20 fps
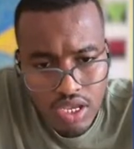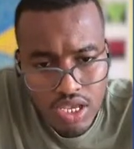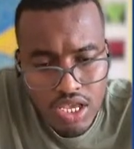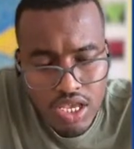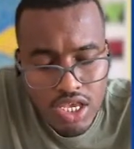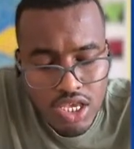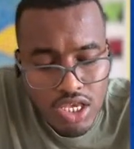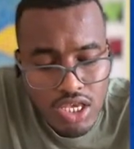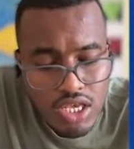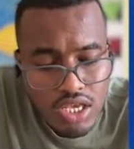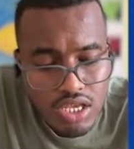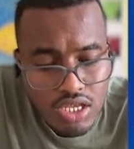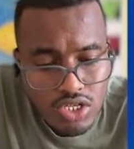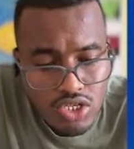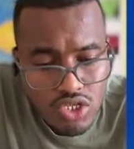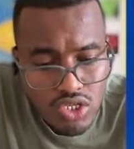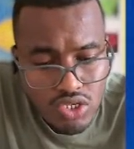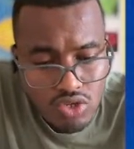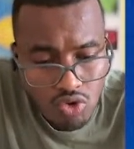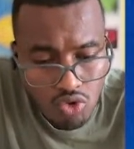He
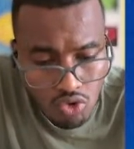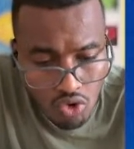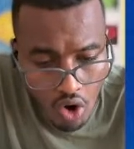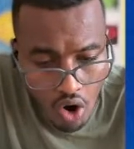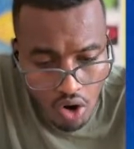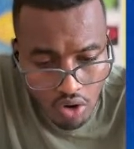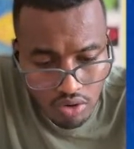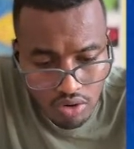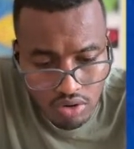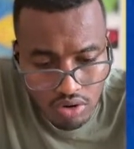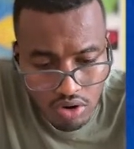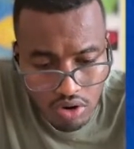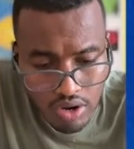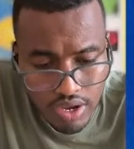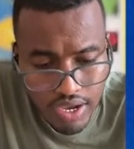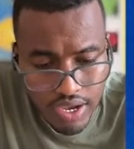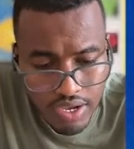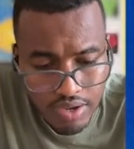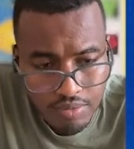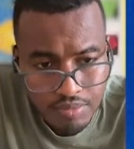is wrong.
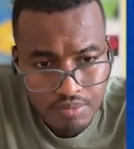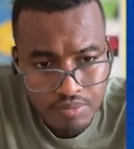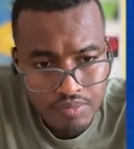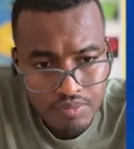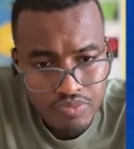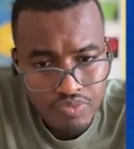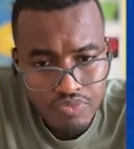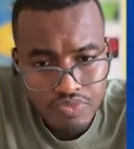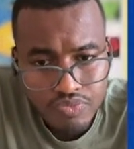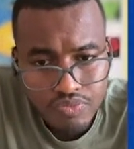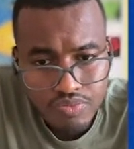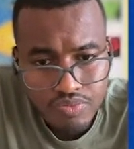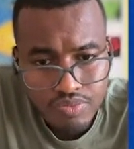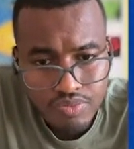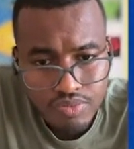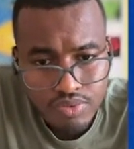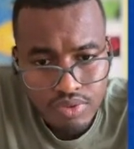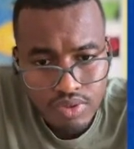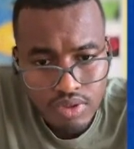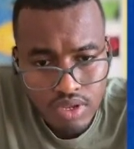Okay.
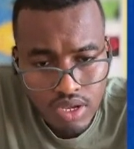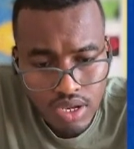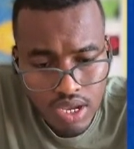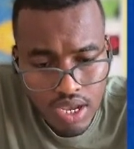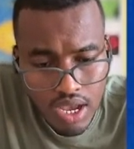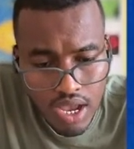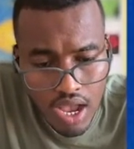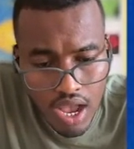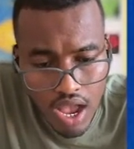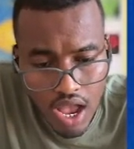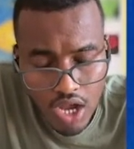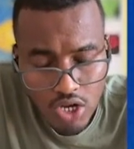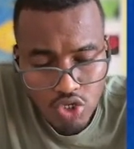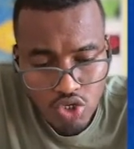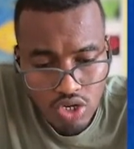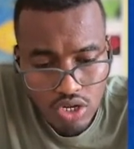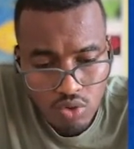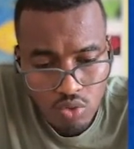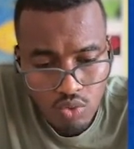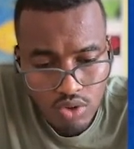
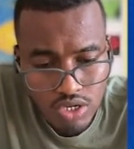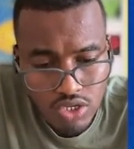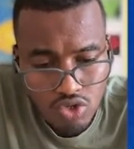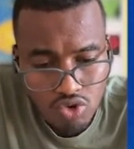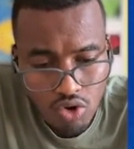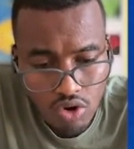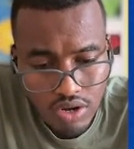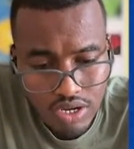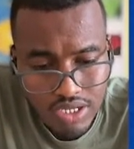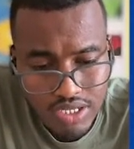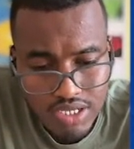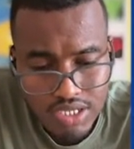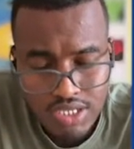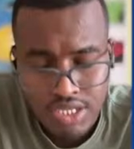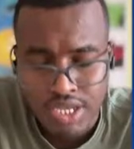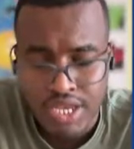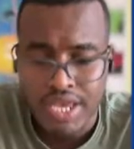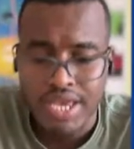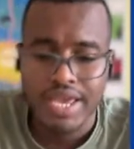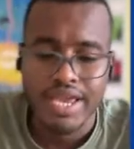Actually, what is wrong? It is
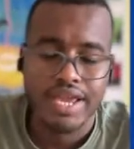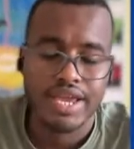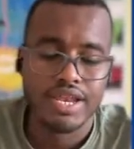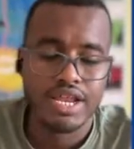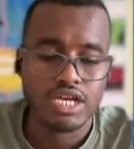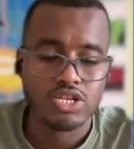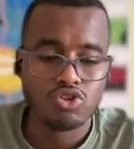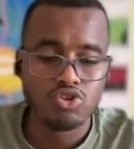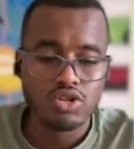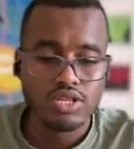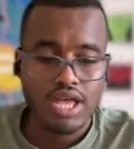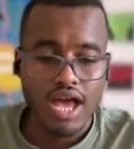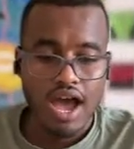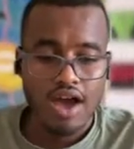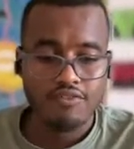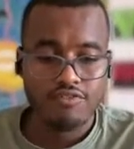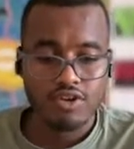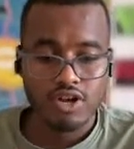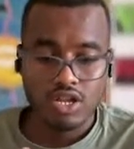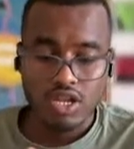he does not
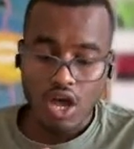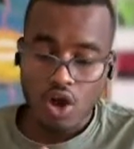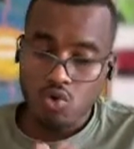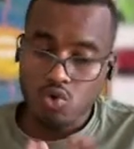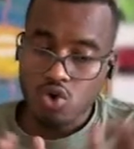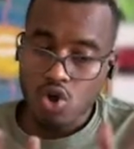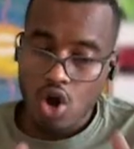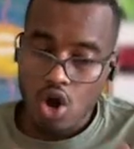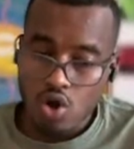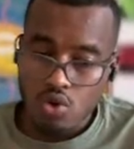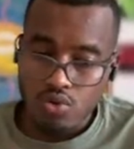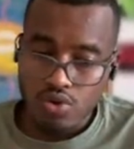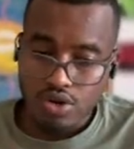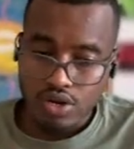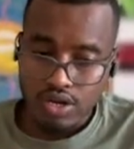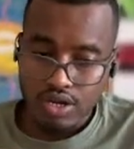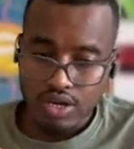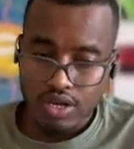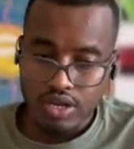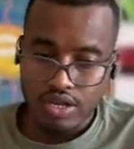have Claude Code,
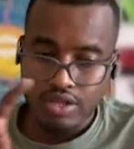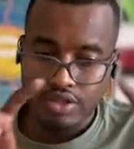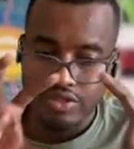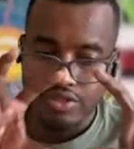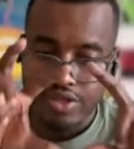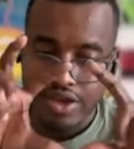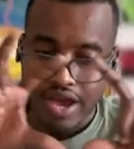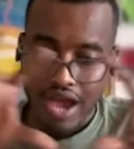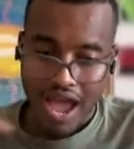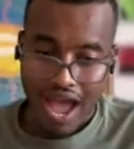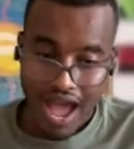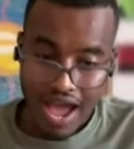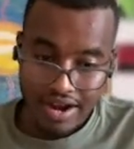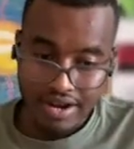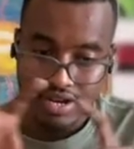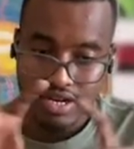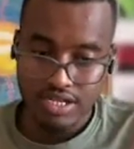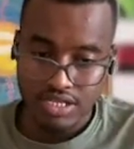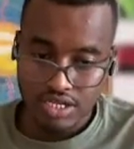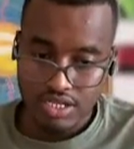the
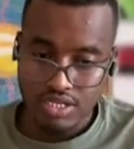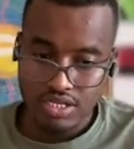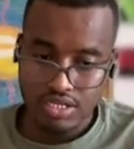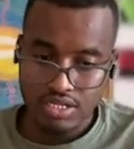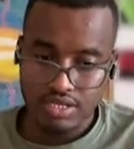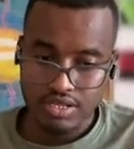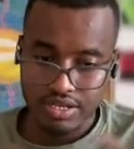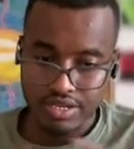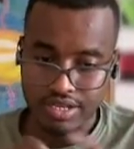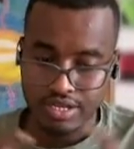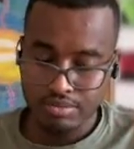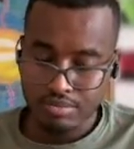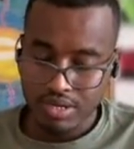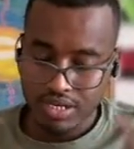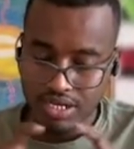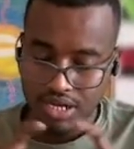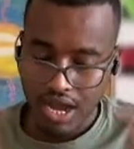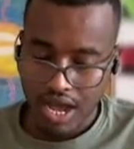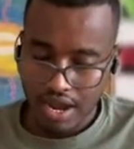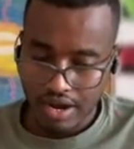harnesses, the image
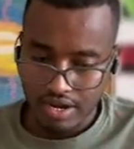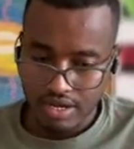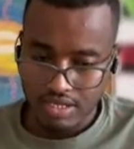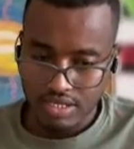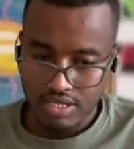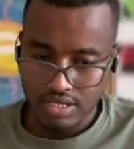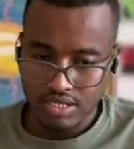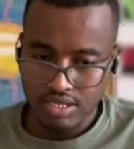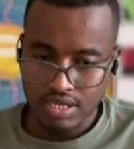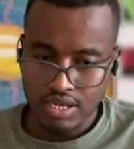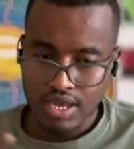harnesses.